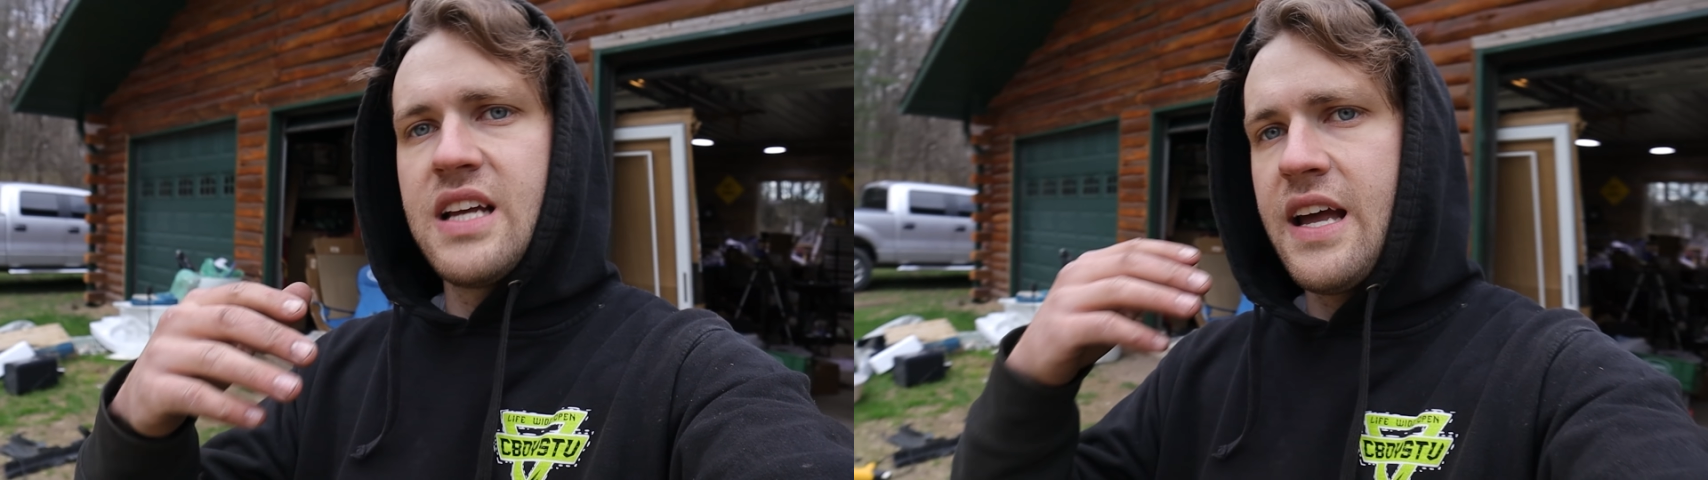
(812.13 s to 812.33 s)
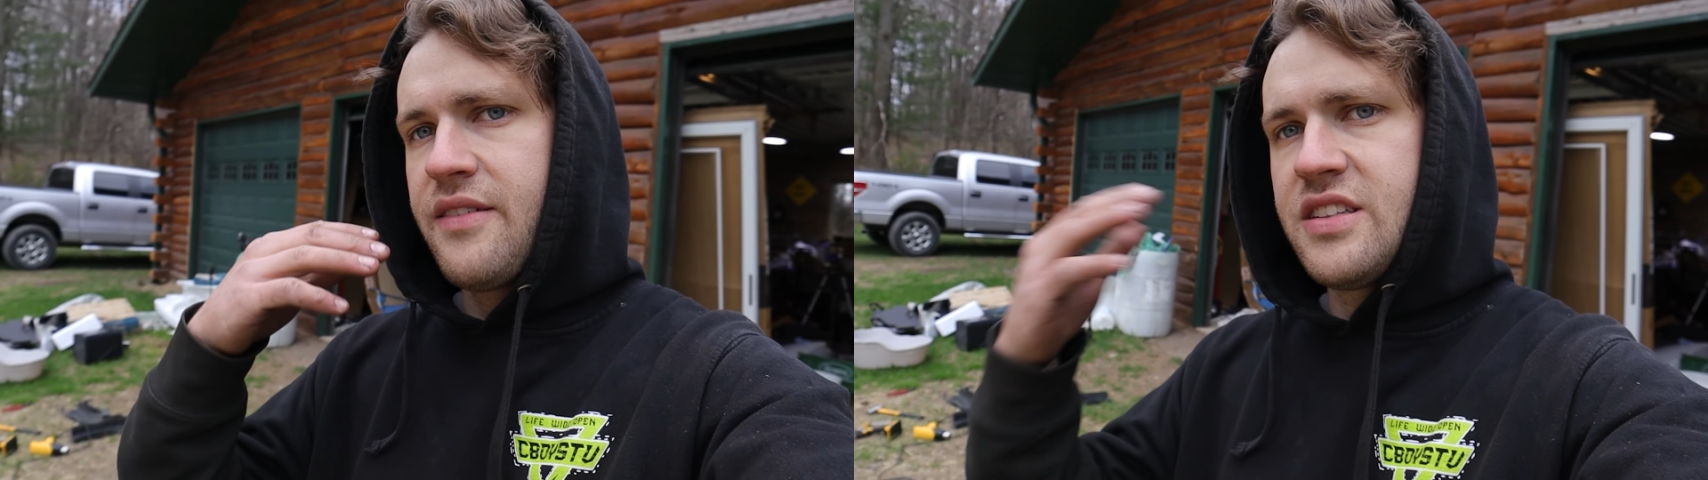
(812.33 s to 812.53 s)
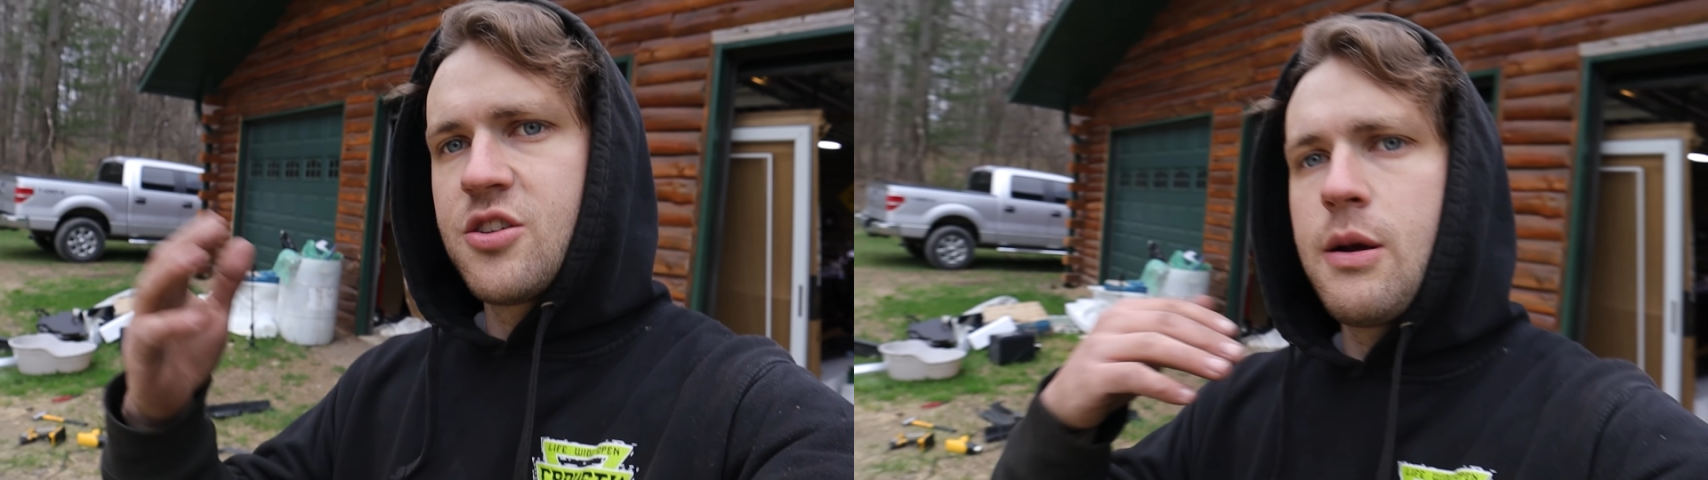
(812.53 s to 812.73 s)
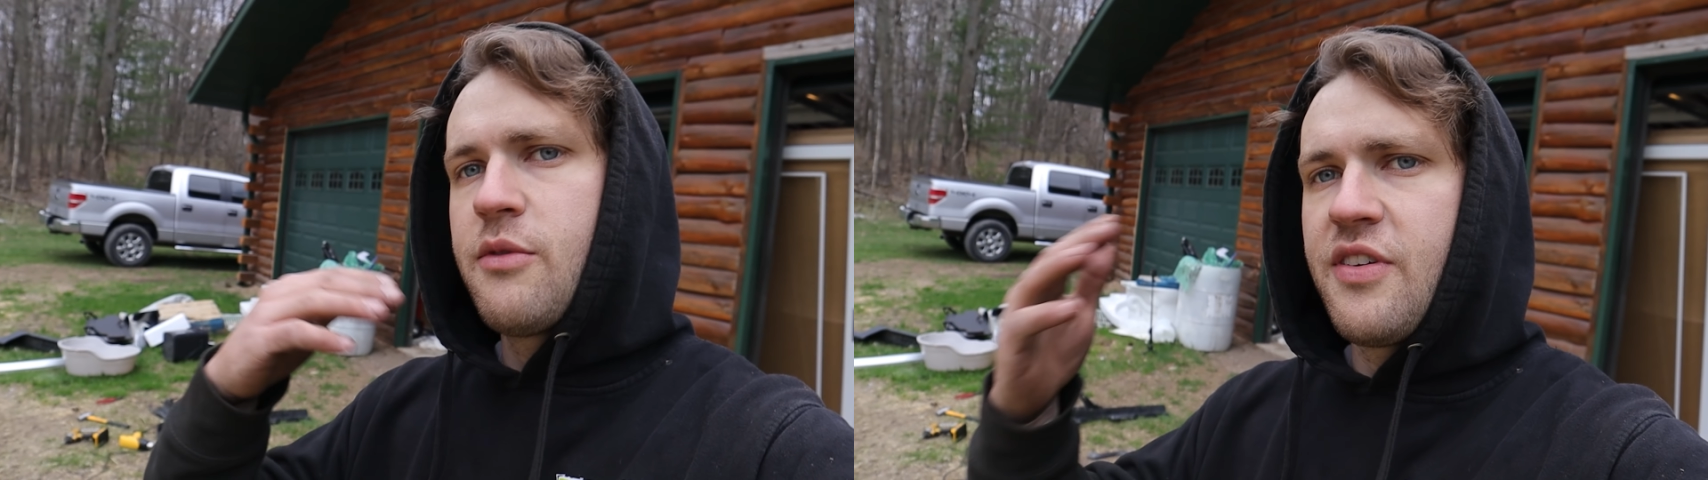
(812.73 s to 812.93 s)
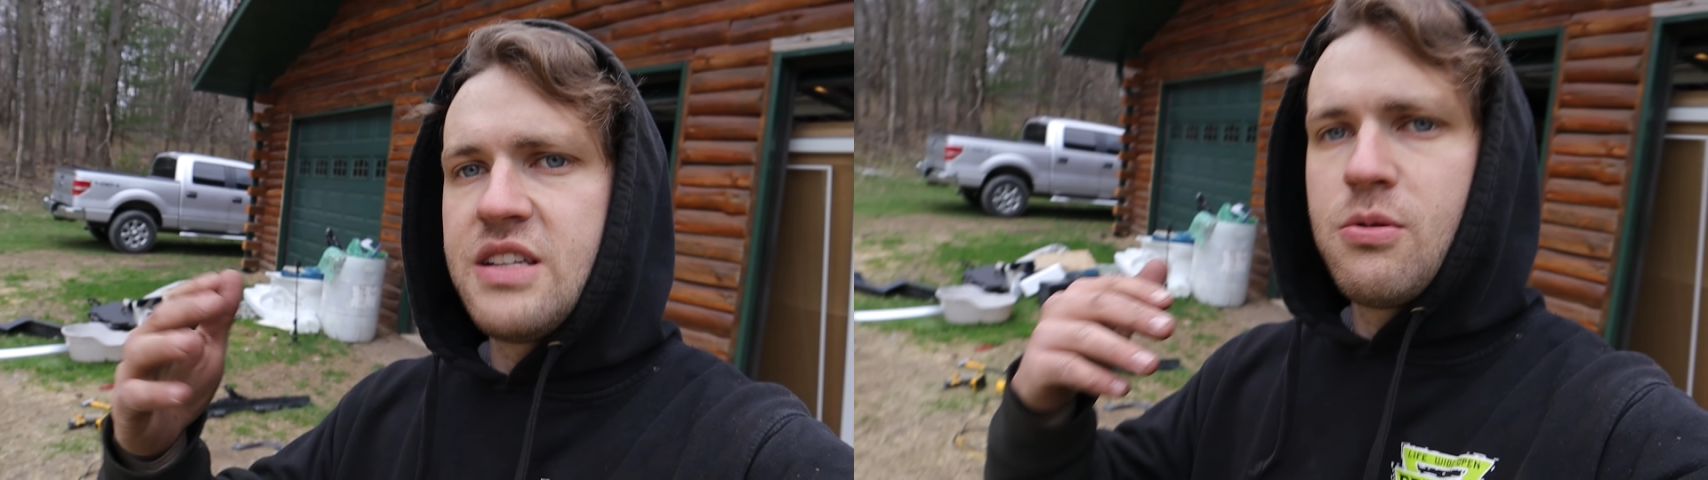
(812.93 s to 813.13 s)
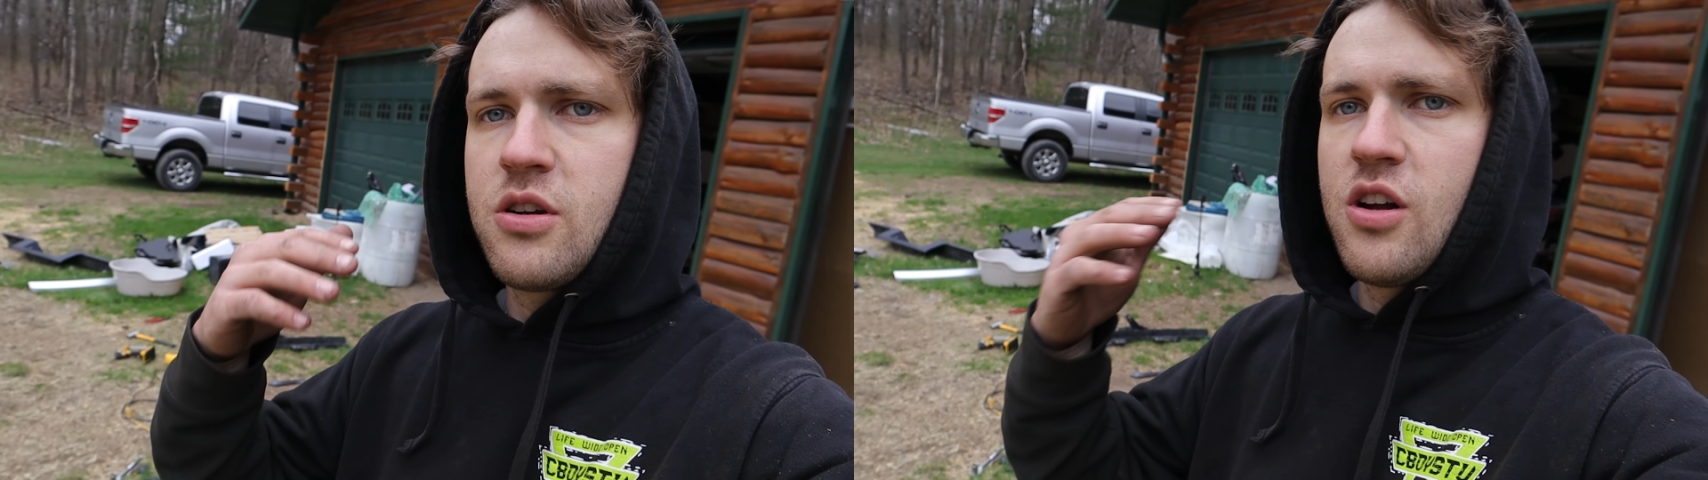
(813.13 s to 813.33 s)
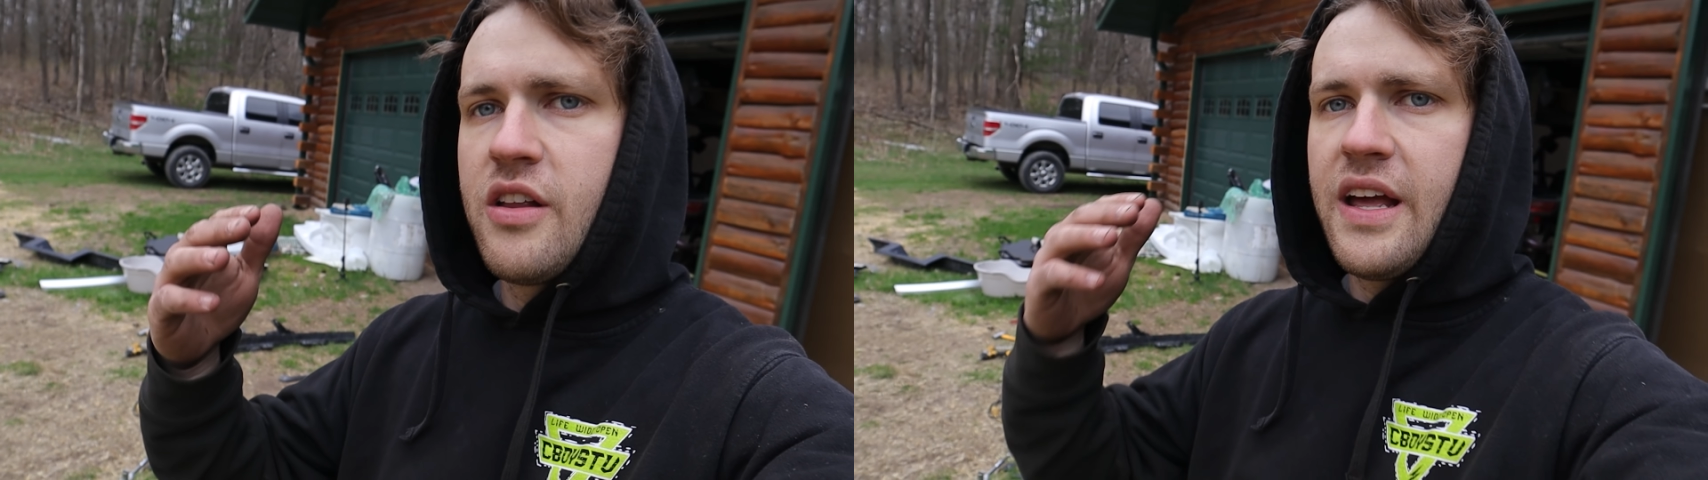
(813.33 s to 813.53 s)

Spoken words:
I have Instagram and Facebook and all